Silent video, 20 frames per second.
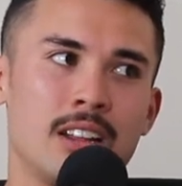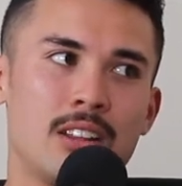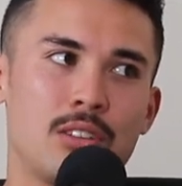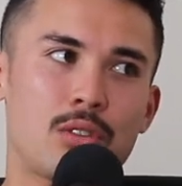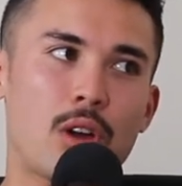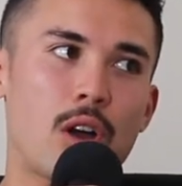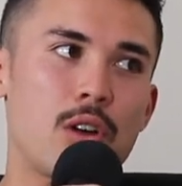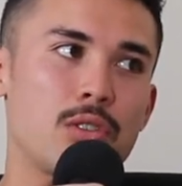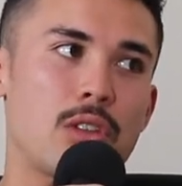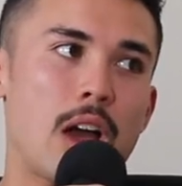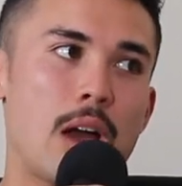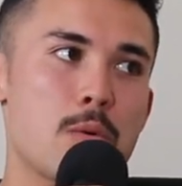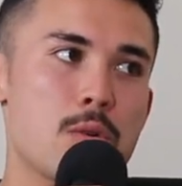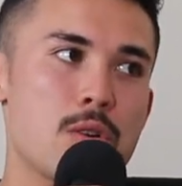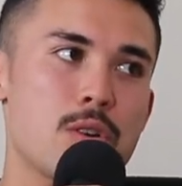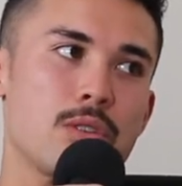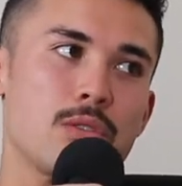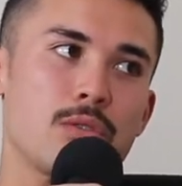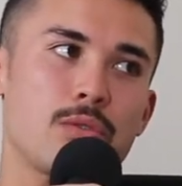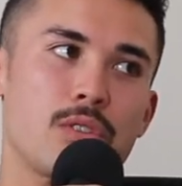So they
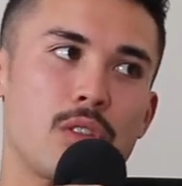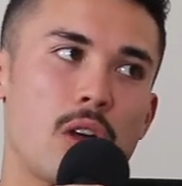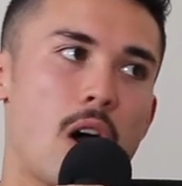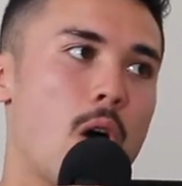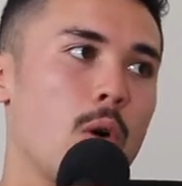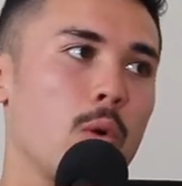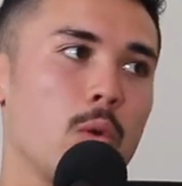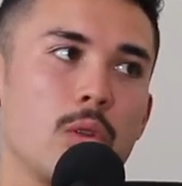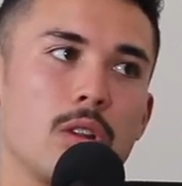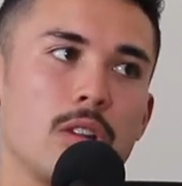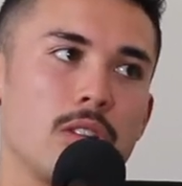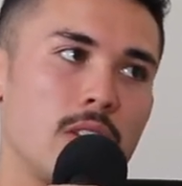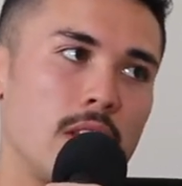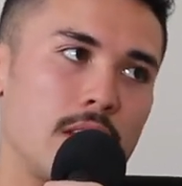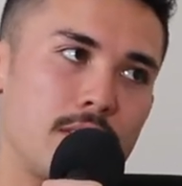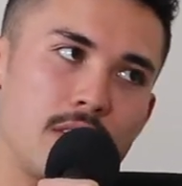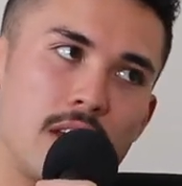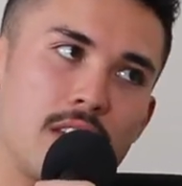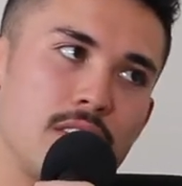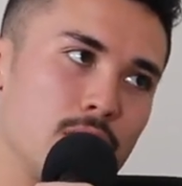were, for the
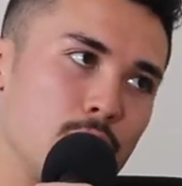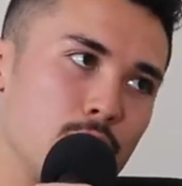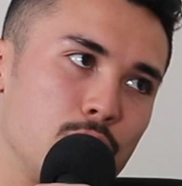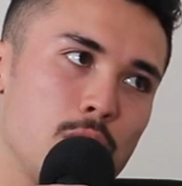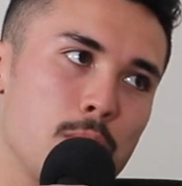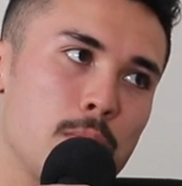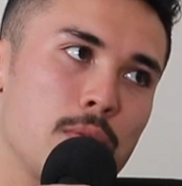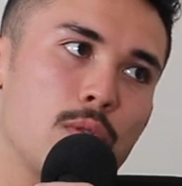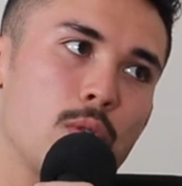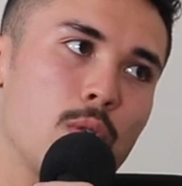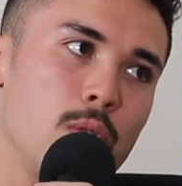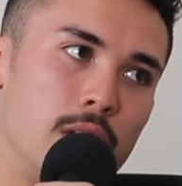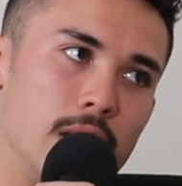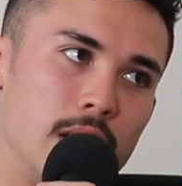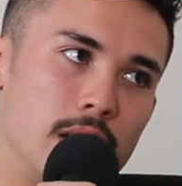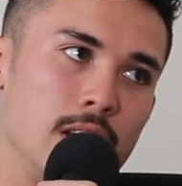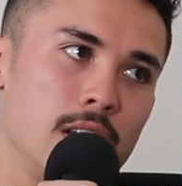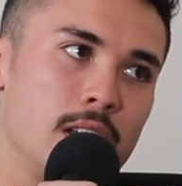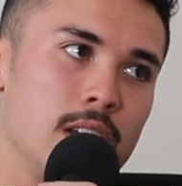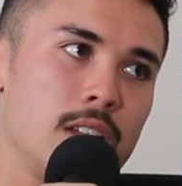whole season or two
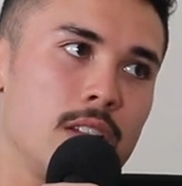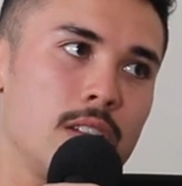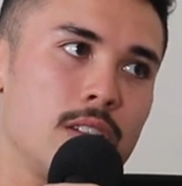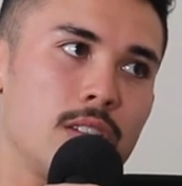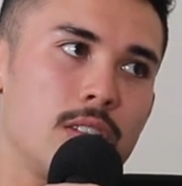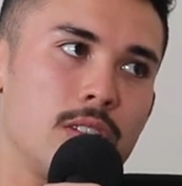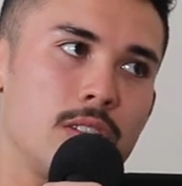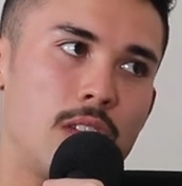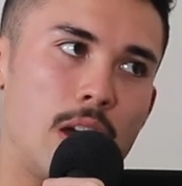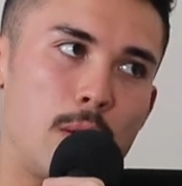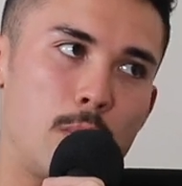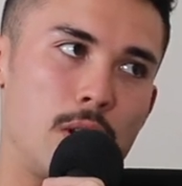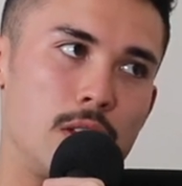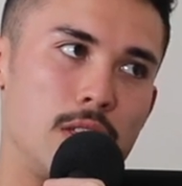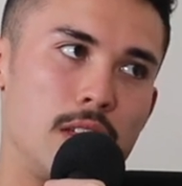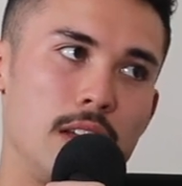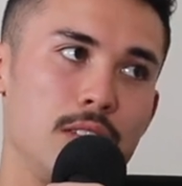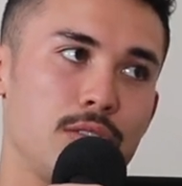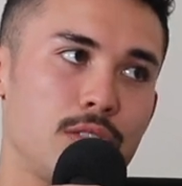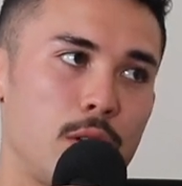beforehand, they weren't
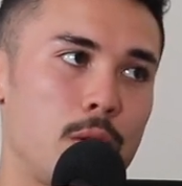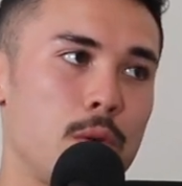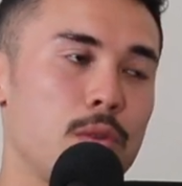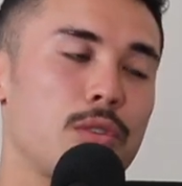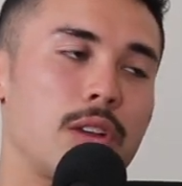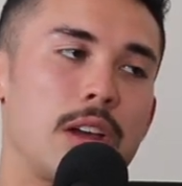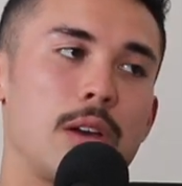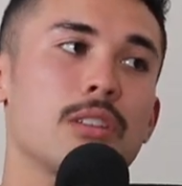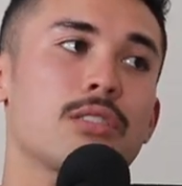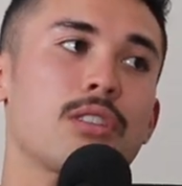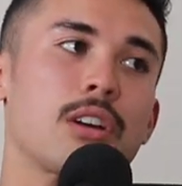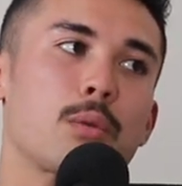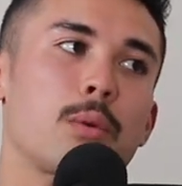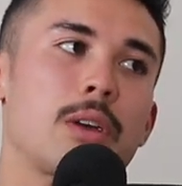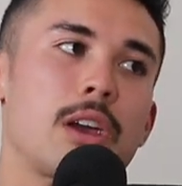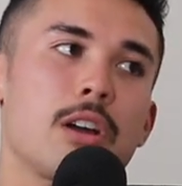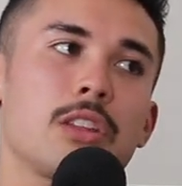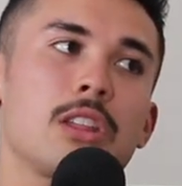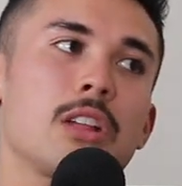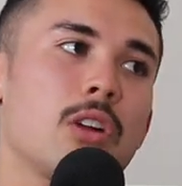there. So he was, he was like,
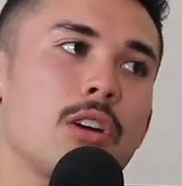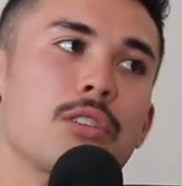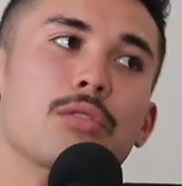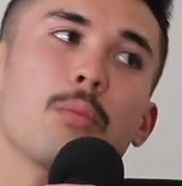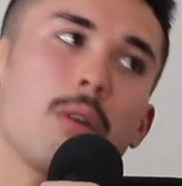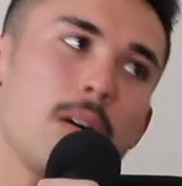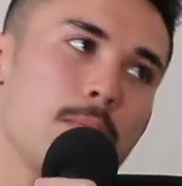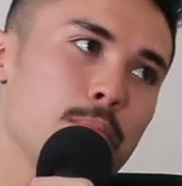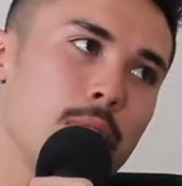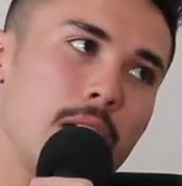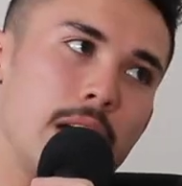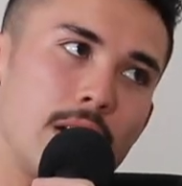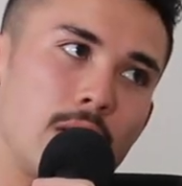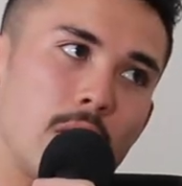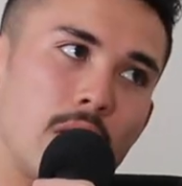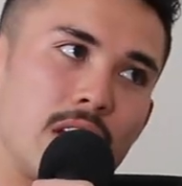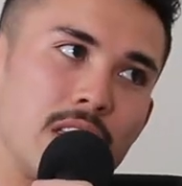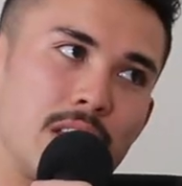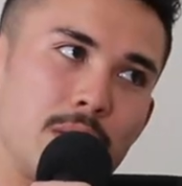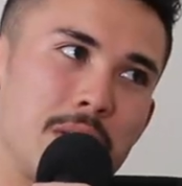we only lost one player,
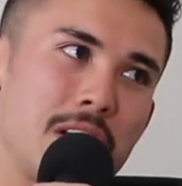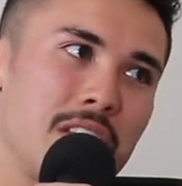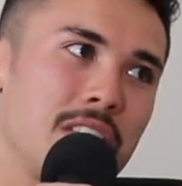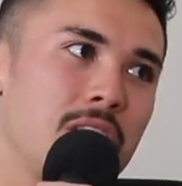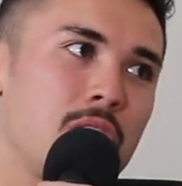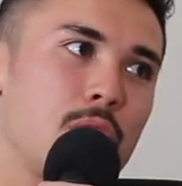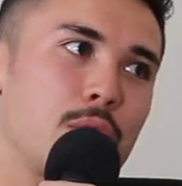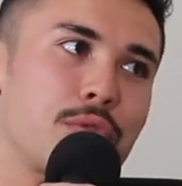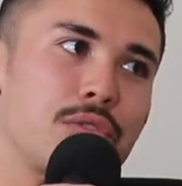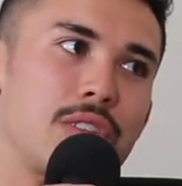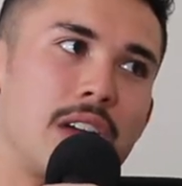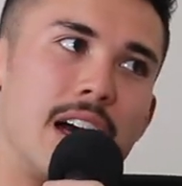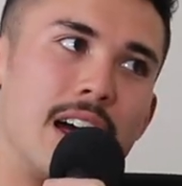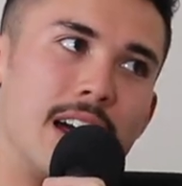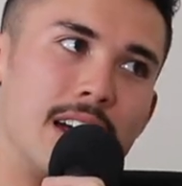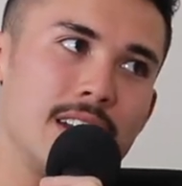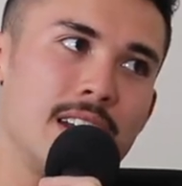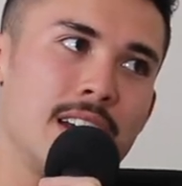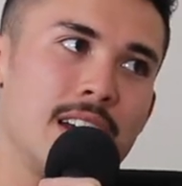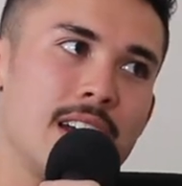really. We only lost
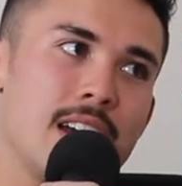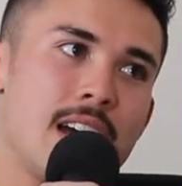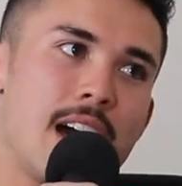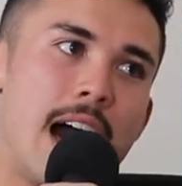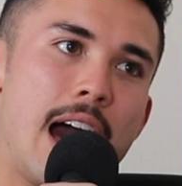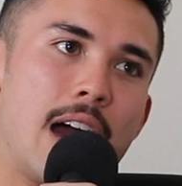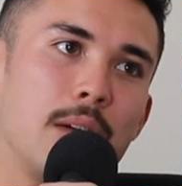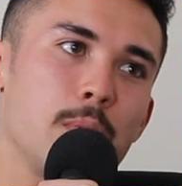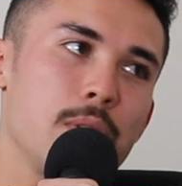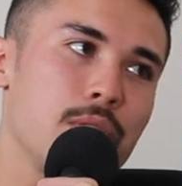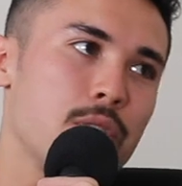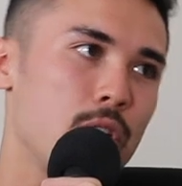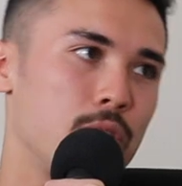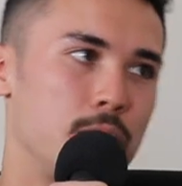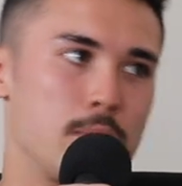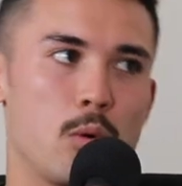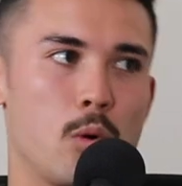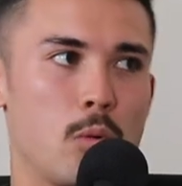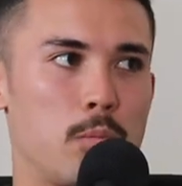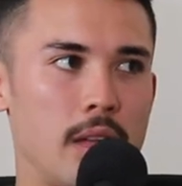Sard, and we've gotten
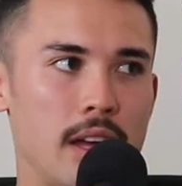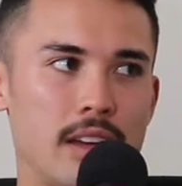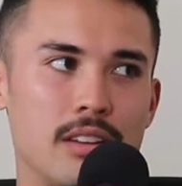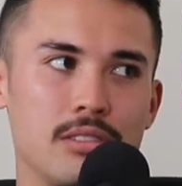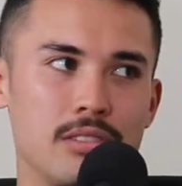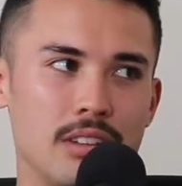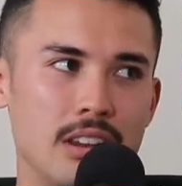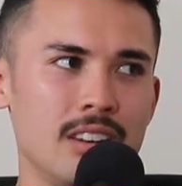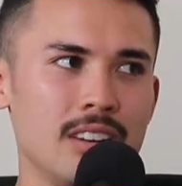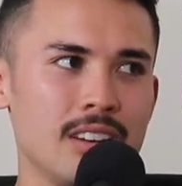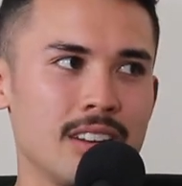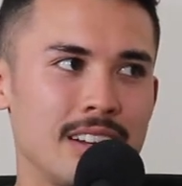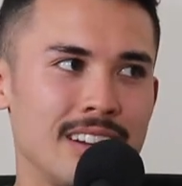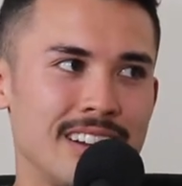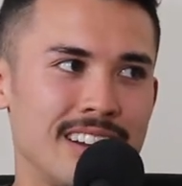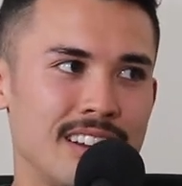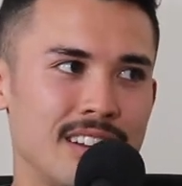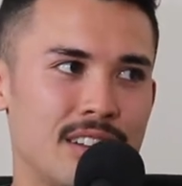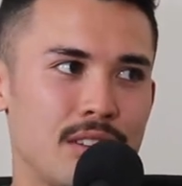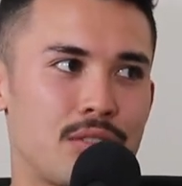more players in.
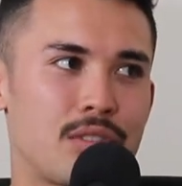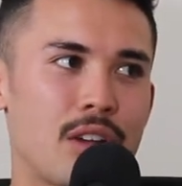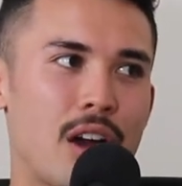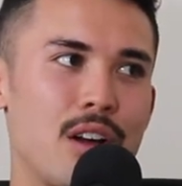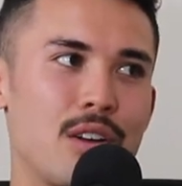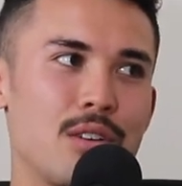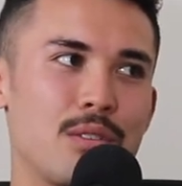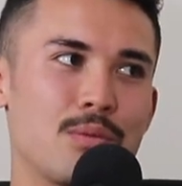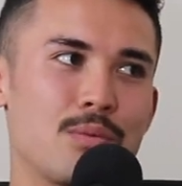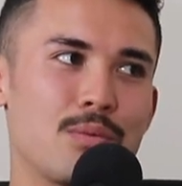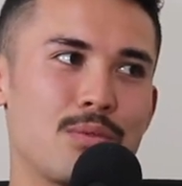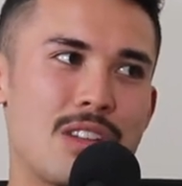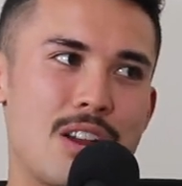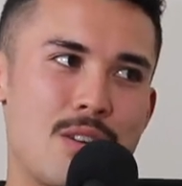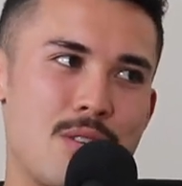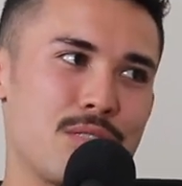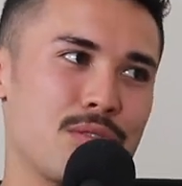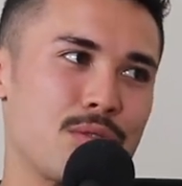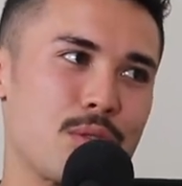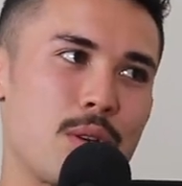Yeah. So
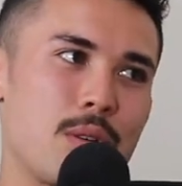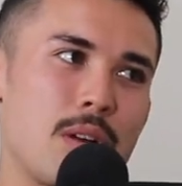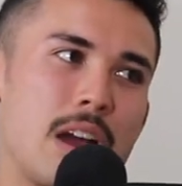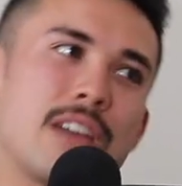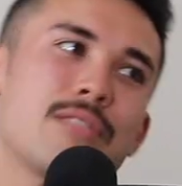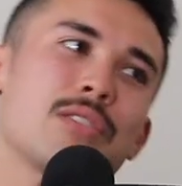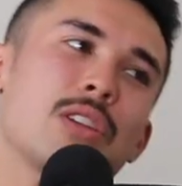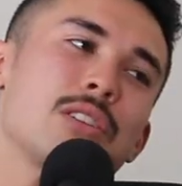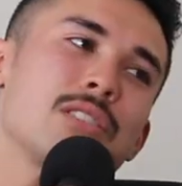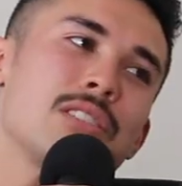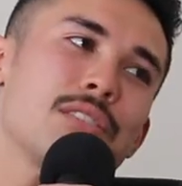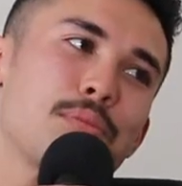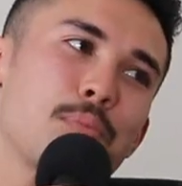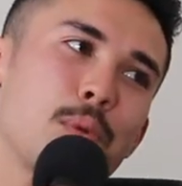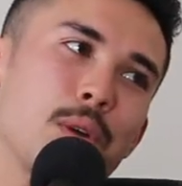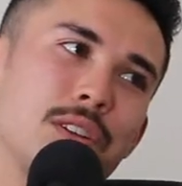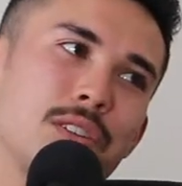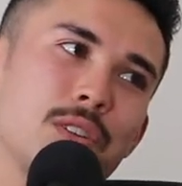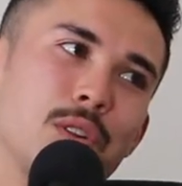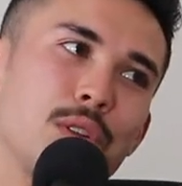there is room, even though
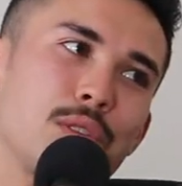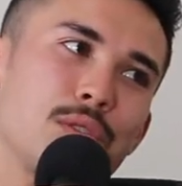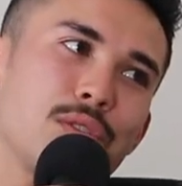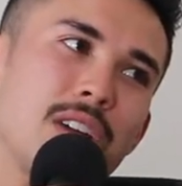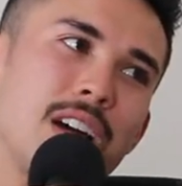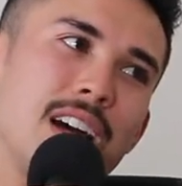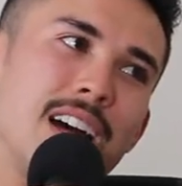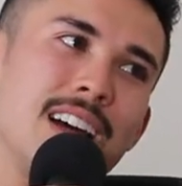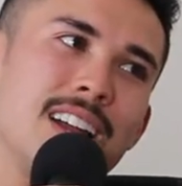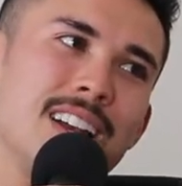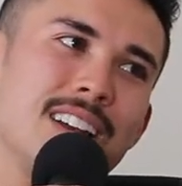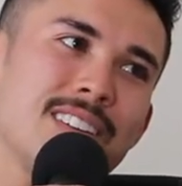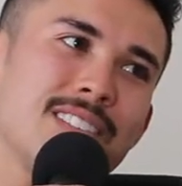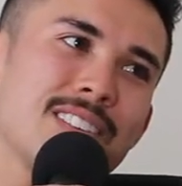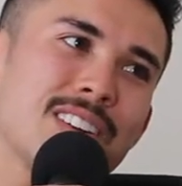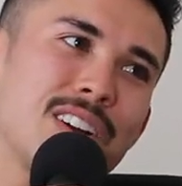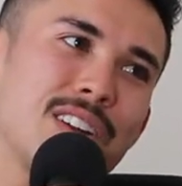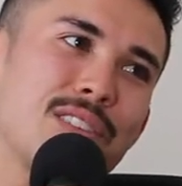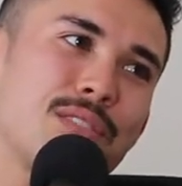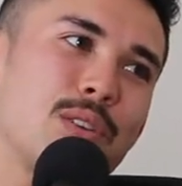disappointed to lose yeah, Sard,
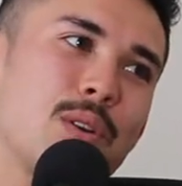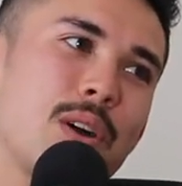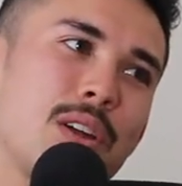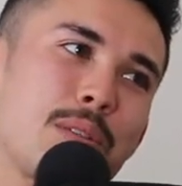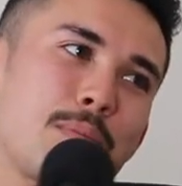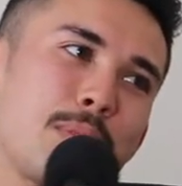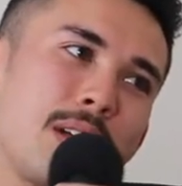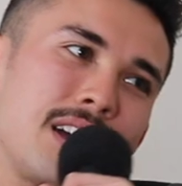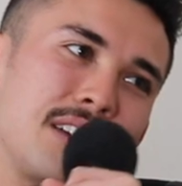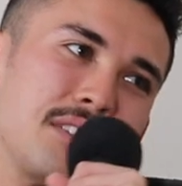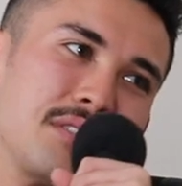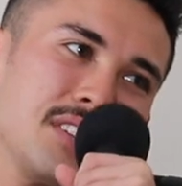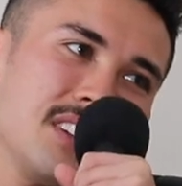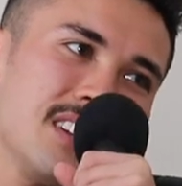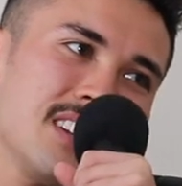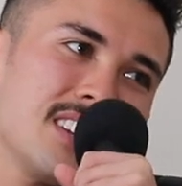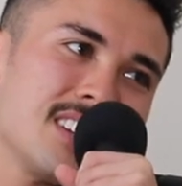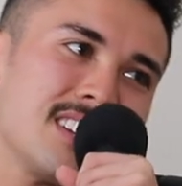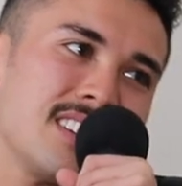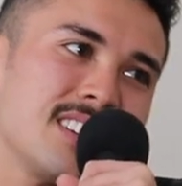no, a few other players. Yeah, that in.
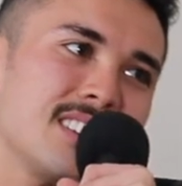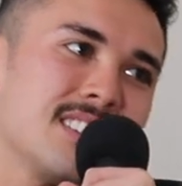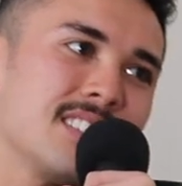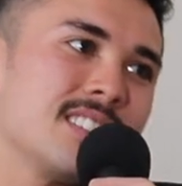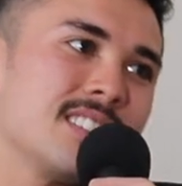does make